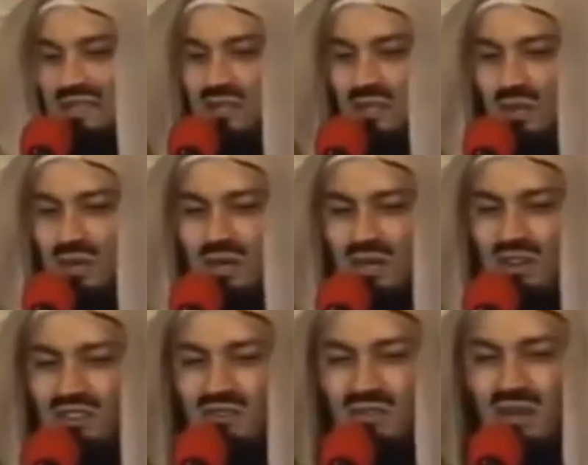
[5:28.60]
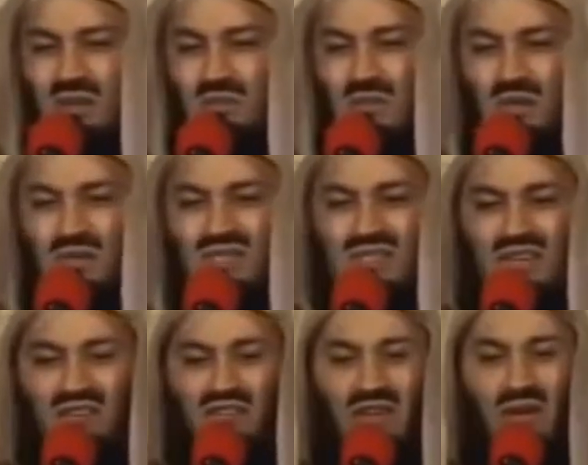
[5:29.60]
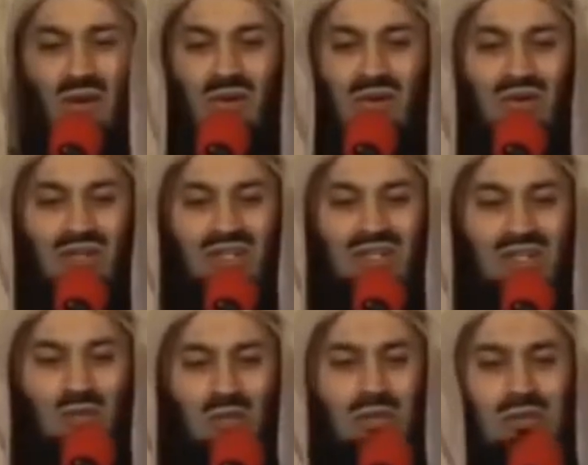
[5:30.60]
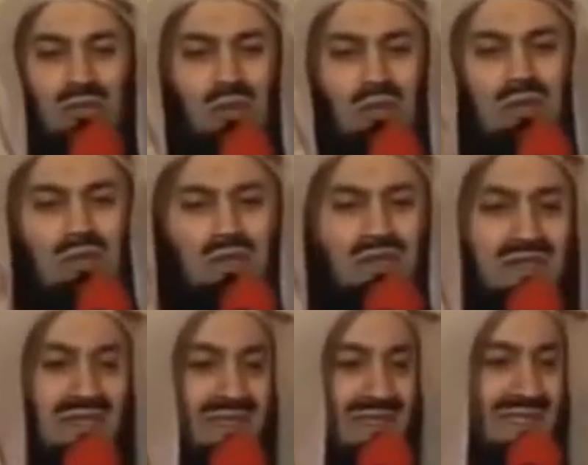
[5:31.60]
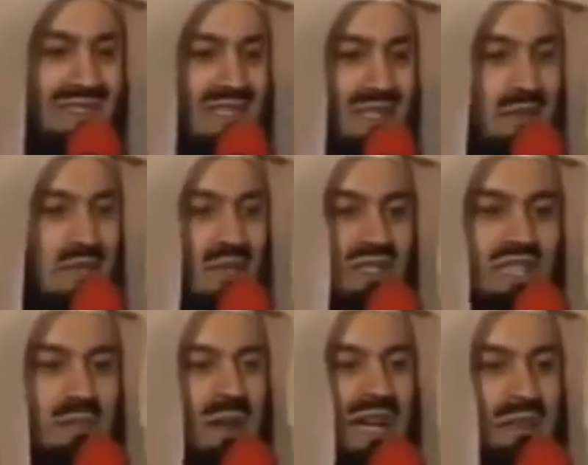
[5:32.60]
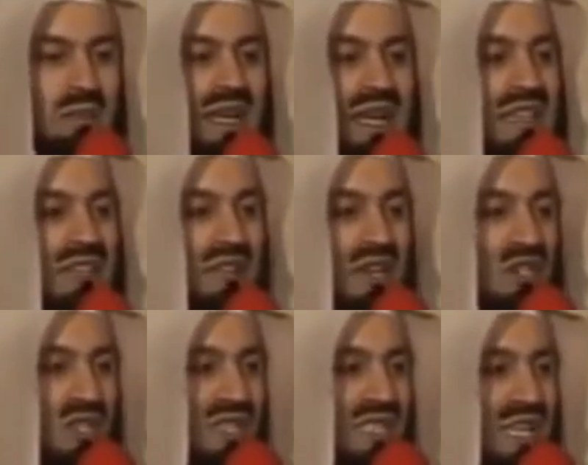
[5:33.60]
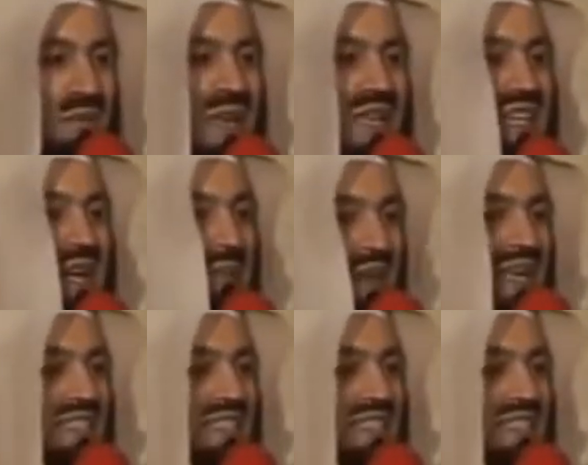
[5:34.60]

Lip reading: the story of Moses and Pharaoh with truth, because there might be other versions that may come